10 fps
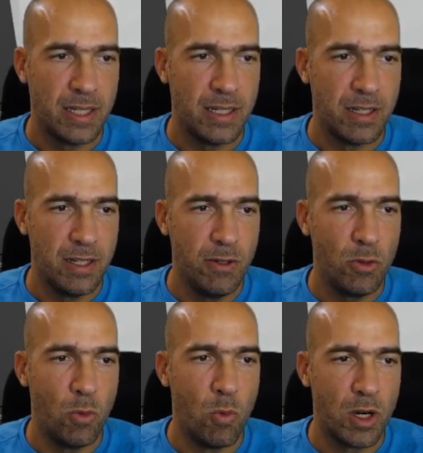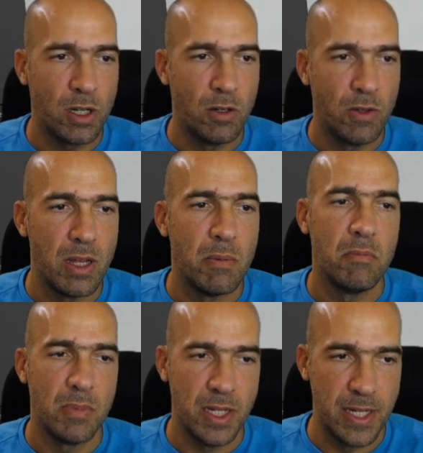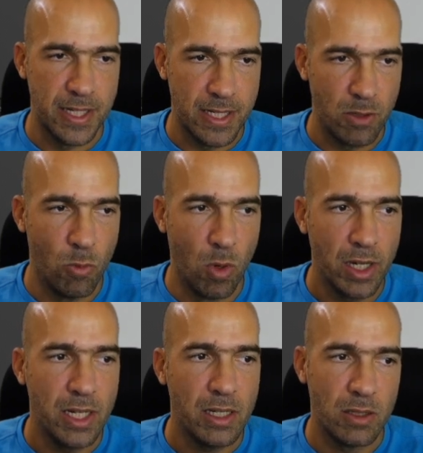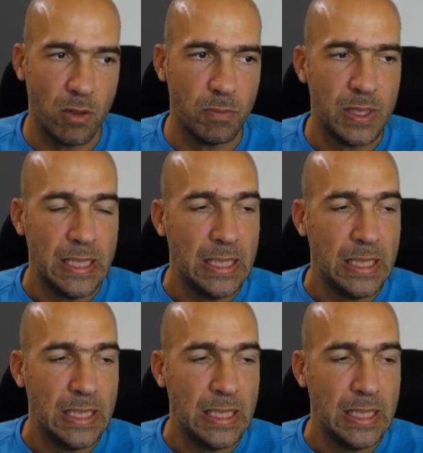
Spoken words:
Continue to work on them. Yes, to working? No.